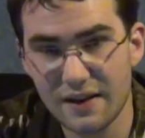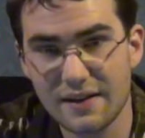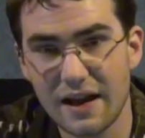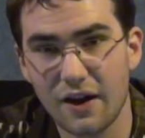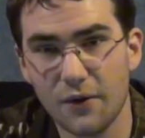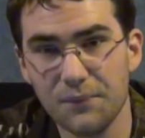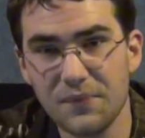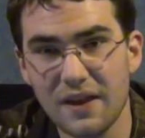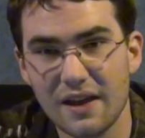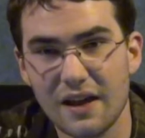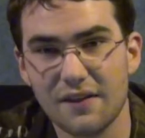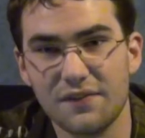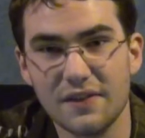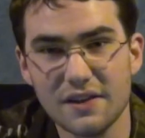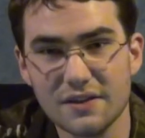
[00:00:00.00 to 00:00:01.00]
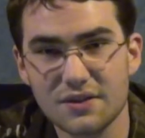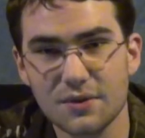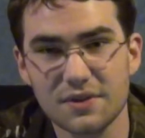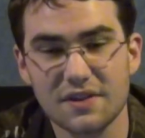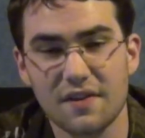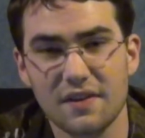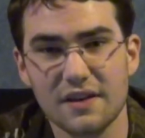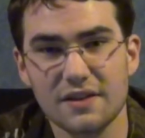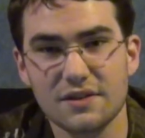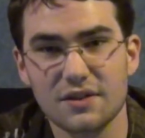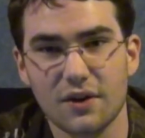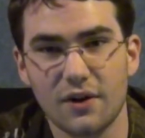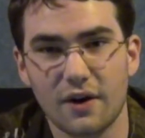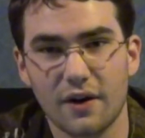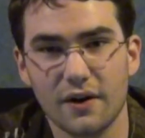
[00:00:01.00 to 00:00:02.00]
Now, if these sorts of things
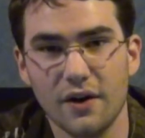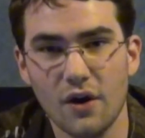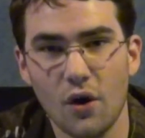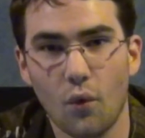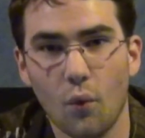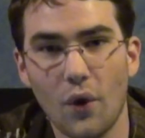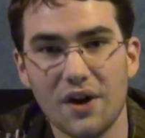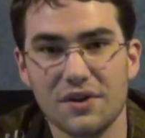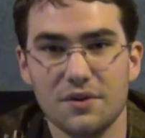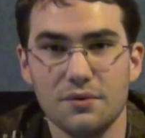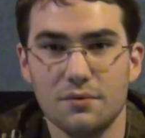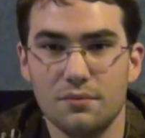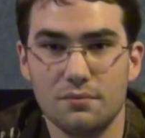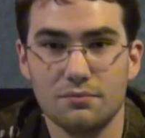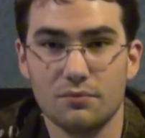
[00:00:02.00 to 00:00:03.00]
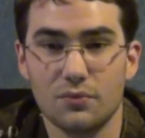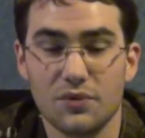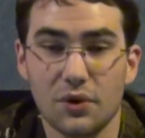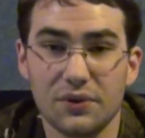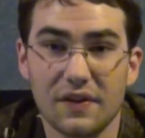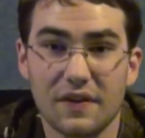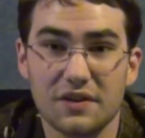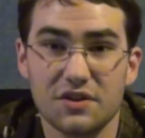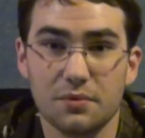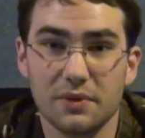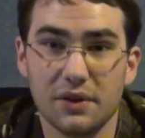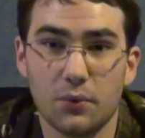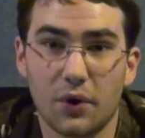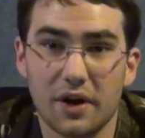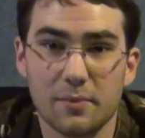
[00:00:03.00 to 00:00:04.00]
are what you the only things you
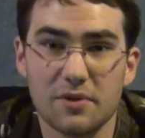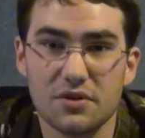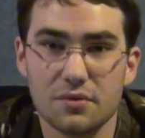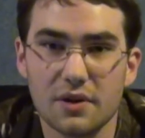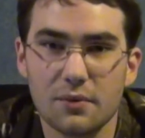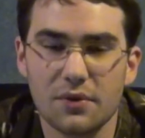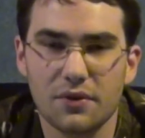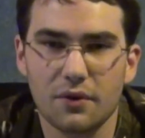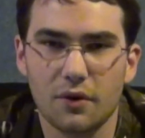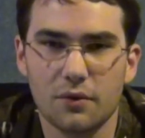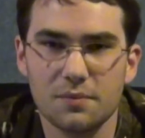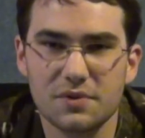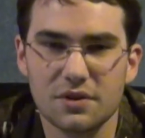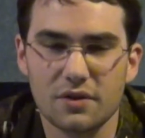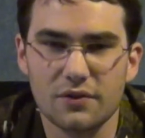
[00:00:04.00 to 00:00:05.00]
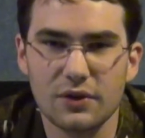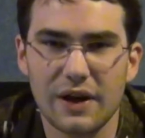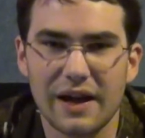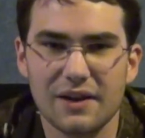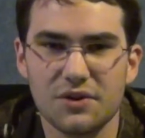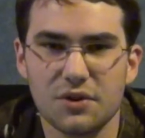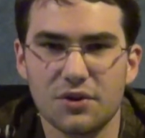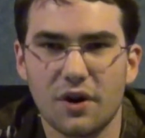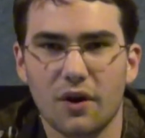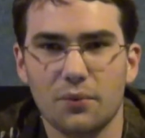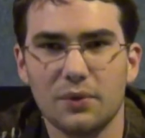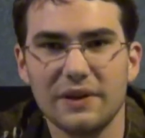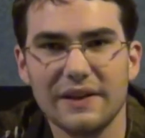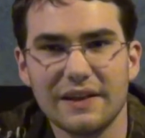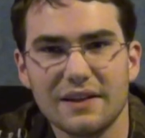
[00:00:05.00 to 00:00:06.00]
really want to be doing with your home server and you're not
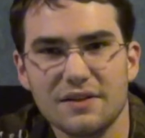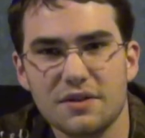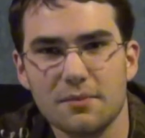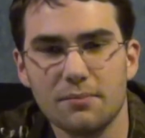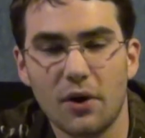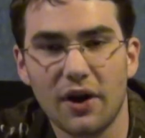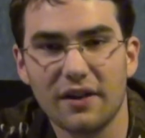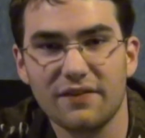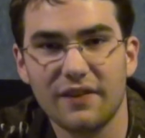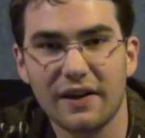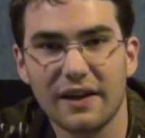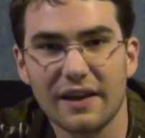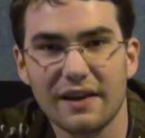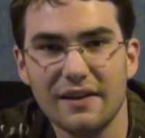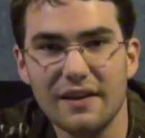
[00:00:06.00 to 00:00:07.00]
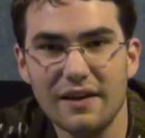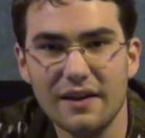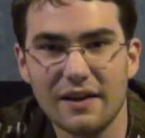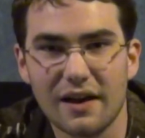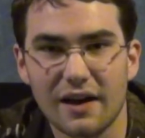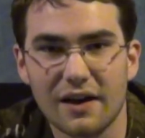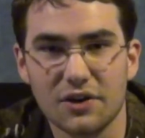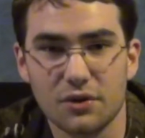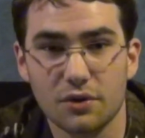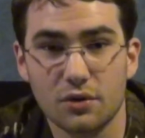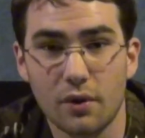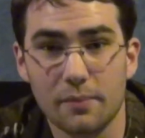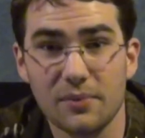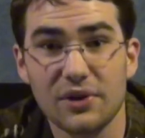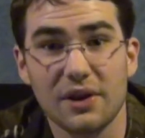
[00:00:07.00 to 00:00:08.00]
really into modifying uh, your
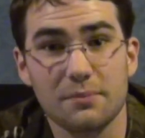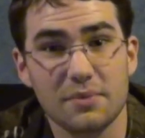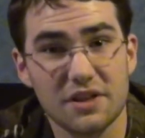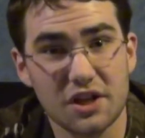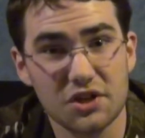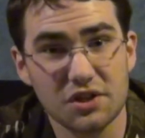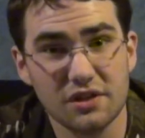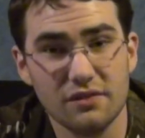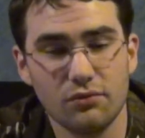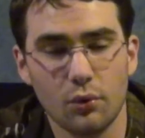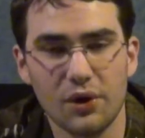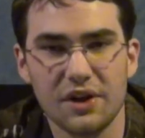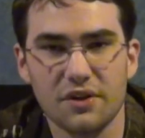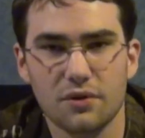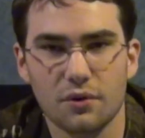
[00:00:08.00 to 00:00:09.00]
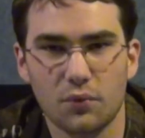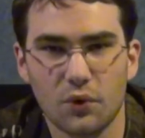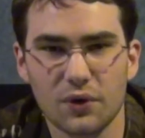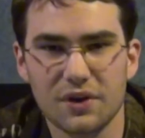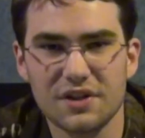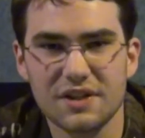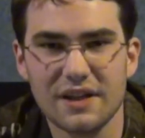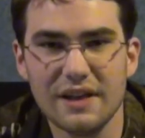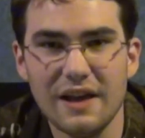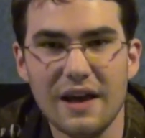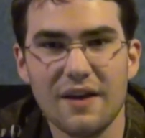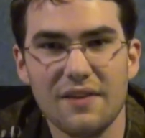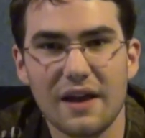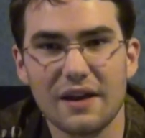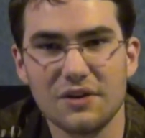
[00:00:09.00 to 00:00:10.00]
equipment and potentially voiding your warranty,
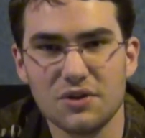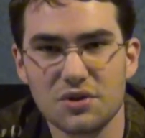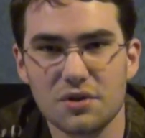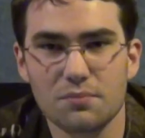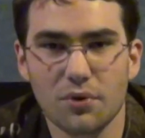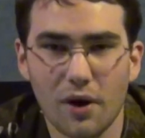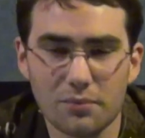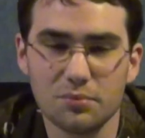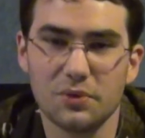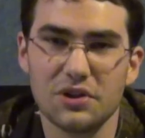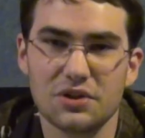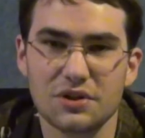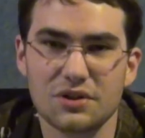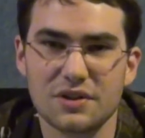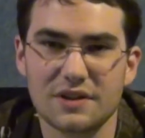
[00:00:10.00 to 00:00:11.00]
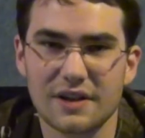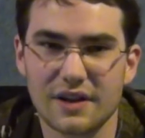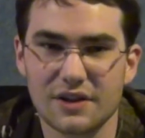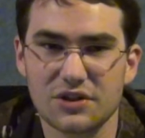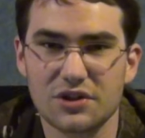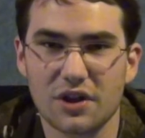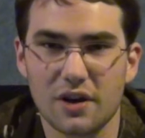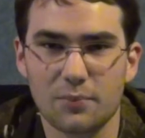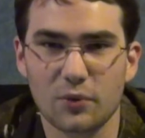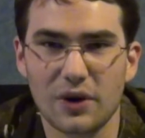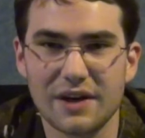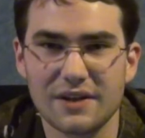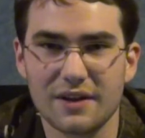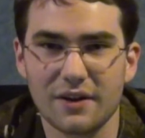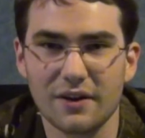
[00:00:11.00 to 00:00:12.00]
then you should probably just uh, stop
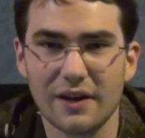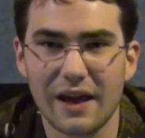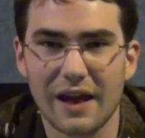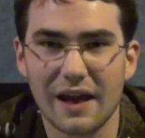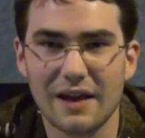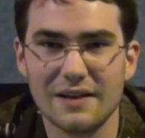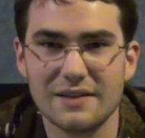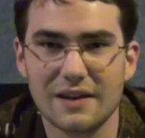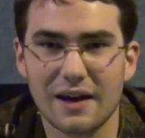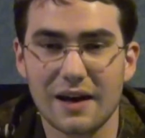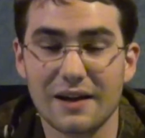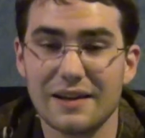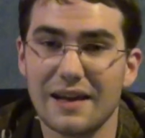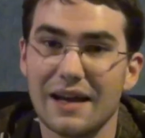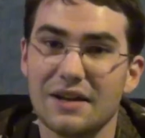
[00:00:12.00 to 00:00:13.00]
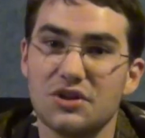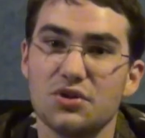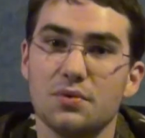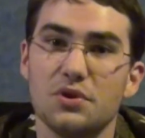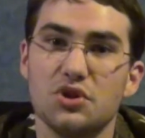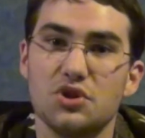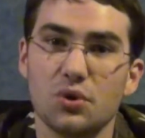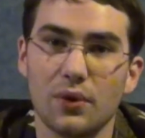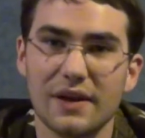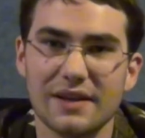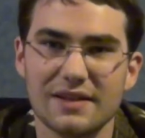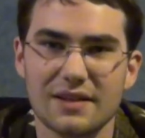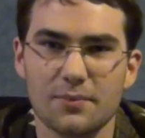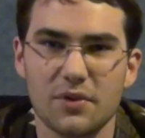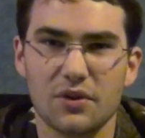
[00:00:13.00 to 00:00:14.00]
right here and uh, get to enjoying
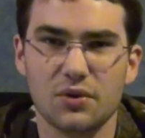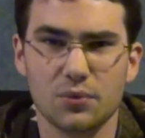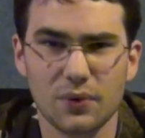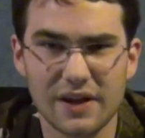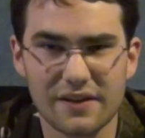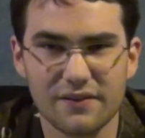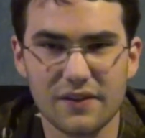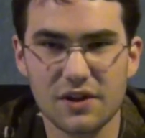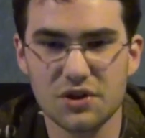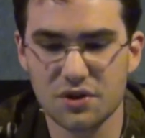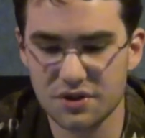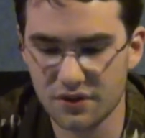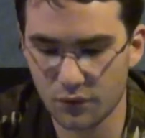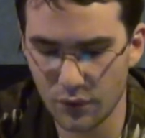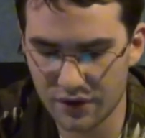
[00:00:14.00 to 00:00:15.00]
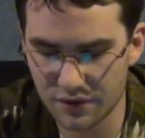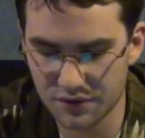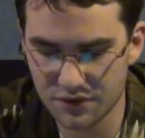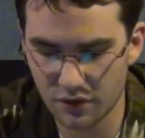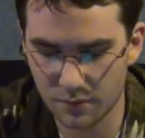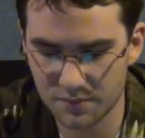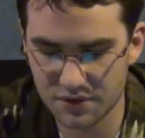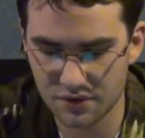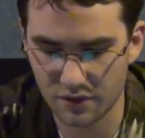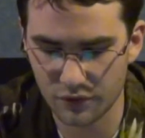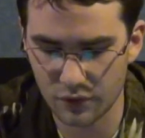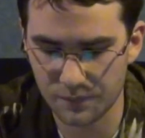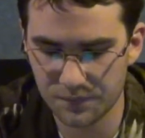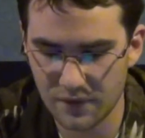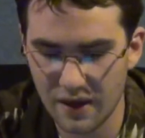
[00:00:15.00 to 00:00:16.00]
some of the great features of Windows Home Server.